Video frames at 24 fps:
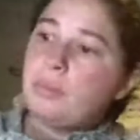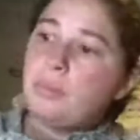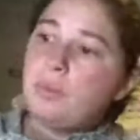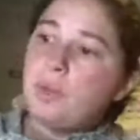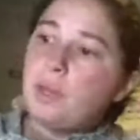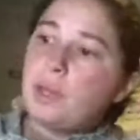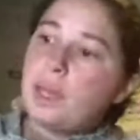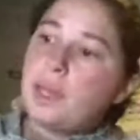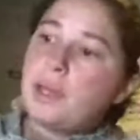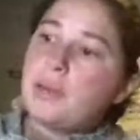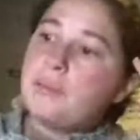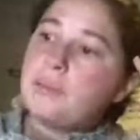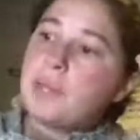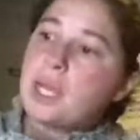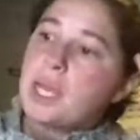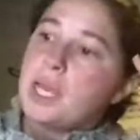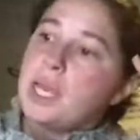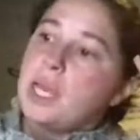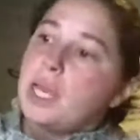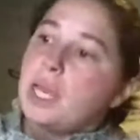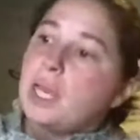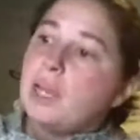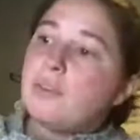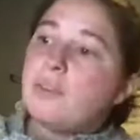Okay.
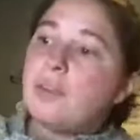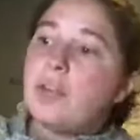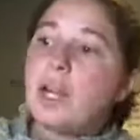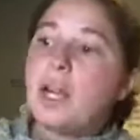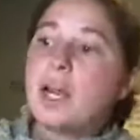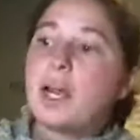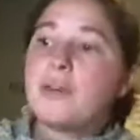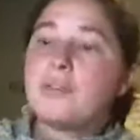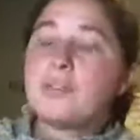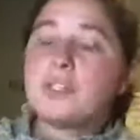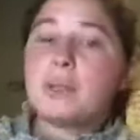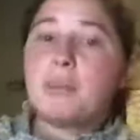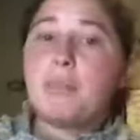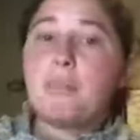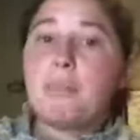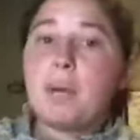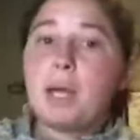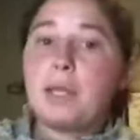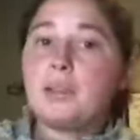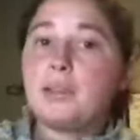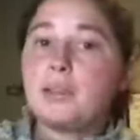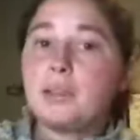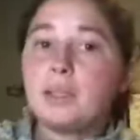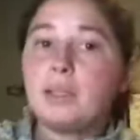And then I have some
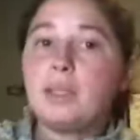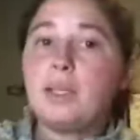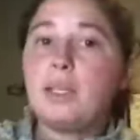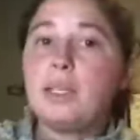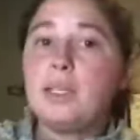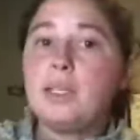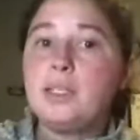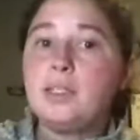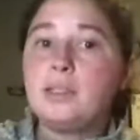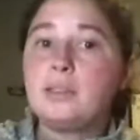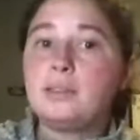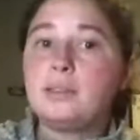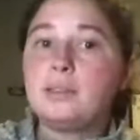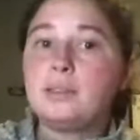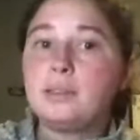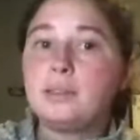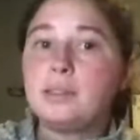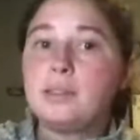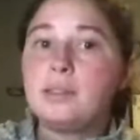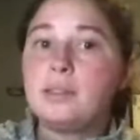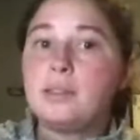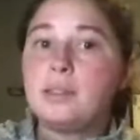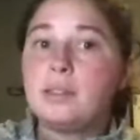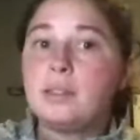monthly
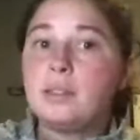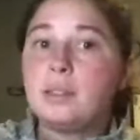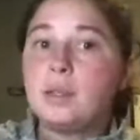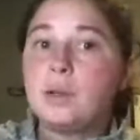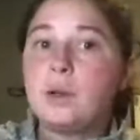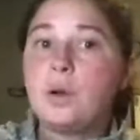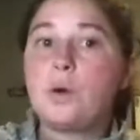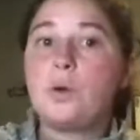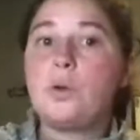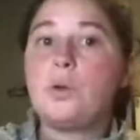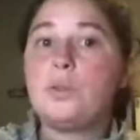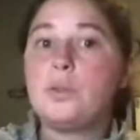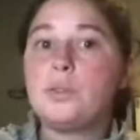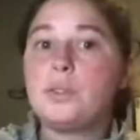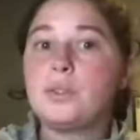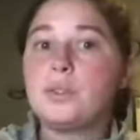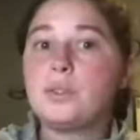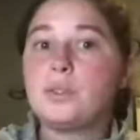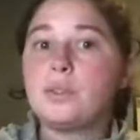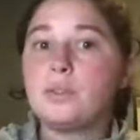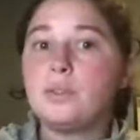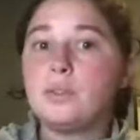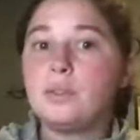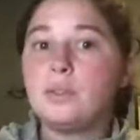
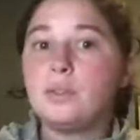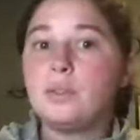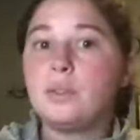goals